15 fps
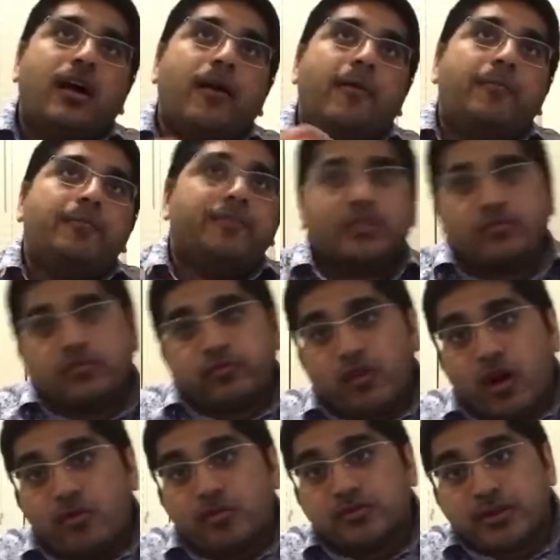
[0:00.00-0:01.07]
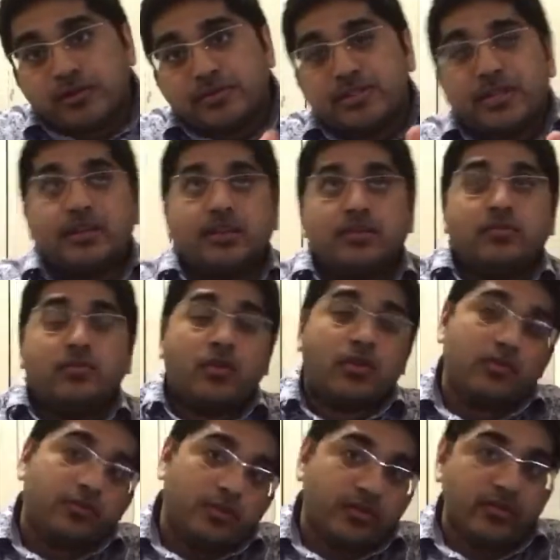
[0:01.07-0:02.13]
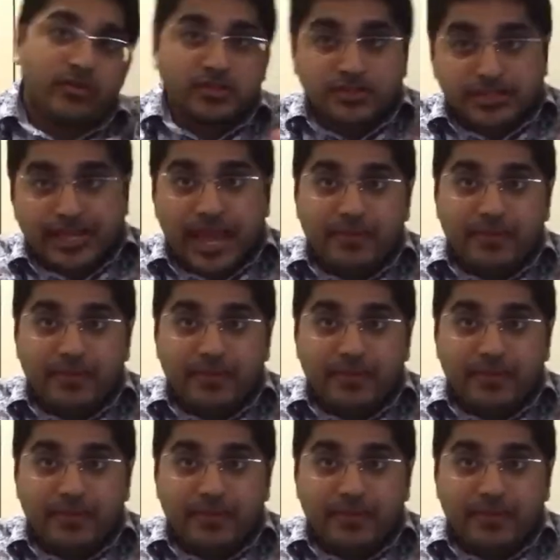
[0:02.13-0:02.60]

The Raw was represented, of course,